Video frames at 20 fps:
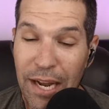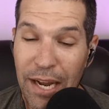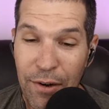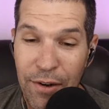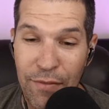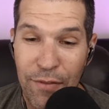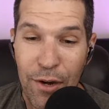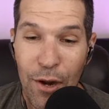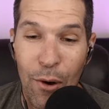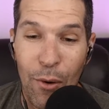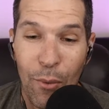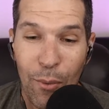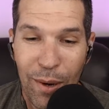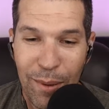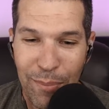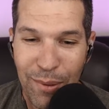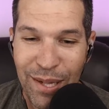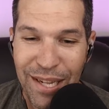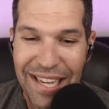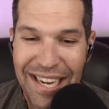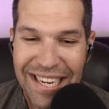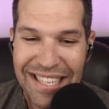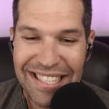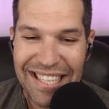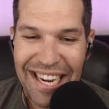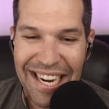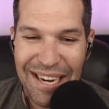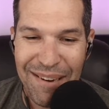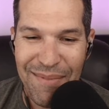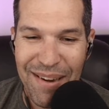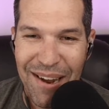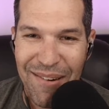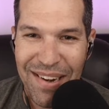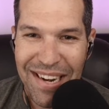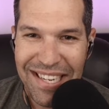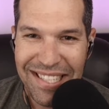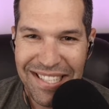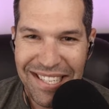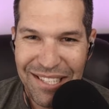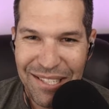I don't even know what place I am
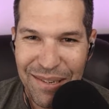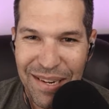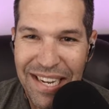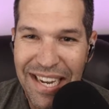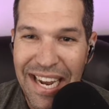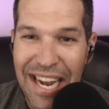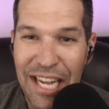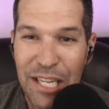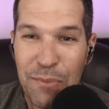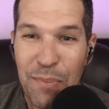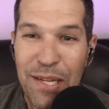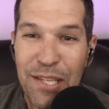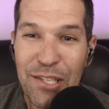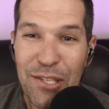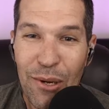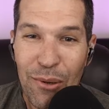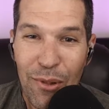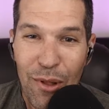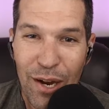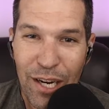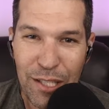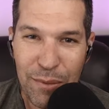nowadays. It's been so long.